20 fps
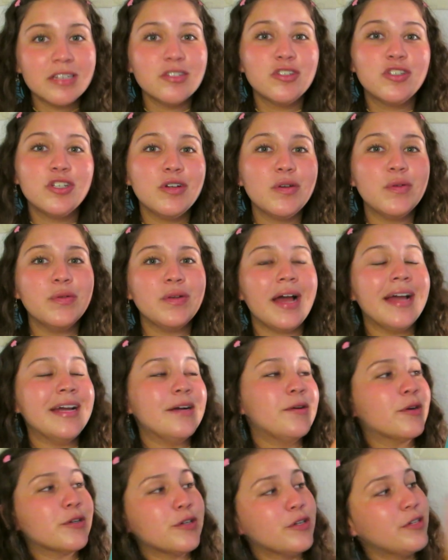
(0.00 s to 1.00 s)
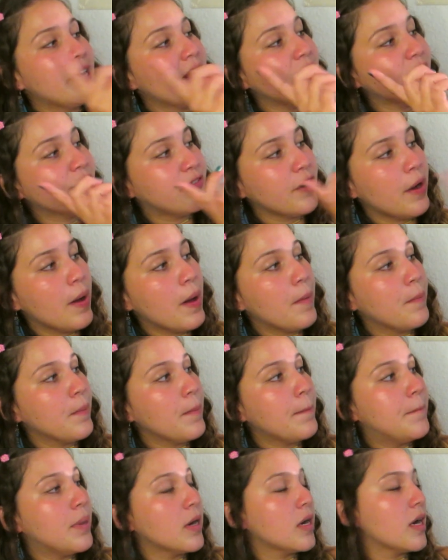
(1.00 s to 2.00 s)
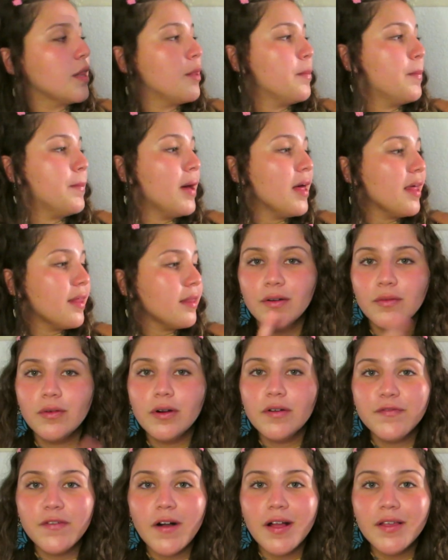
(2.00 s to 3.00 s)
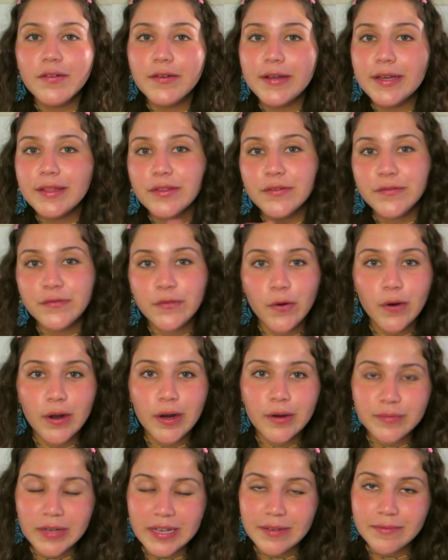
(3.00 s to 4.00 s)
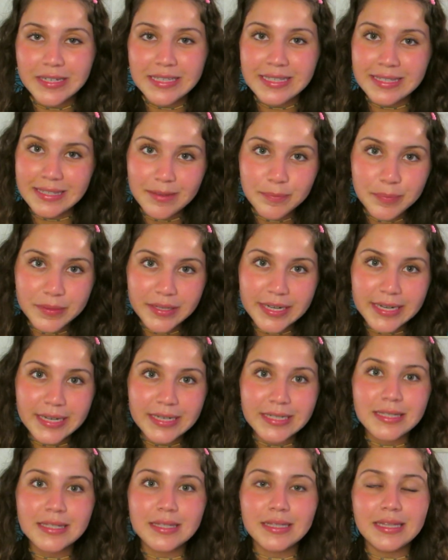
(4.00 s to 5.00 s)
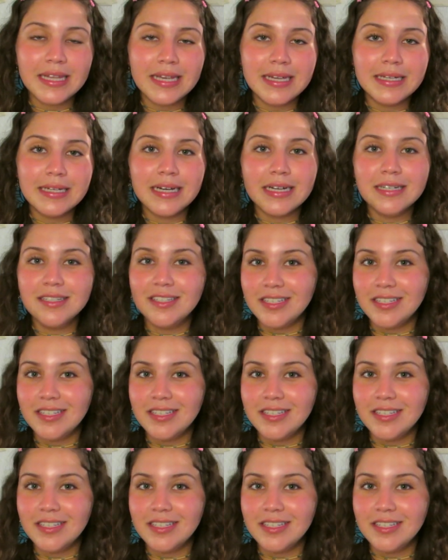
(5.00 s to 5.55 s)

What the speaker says: in June. I ordered it from Book of the Month. We're following the 4 Riva siblings, Nina,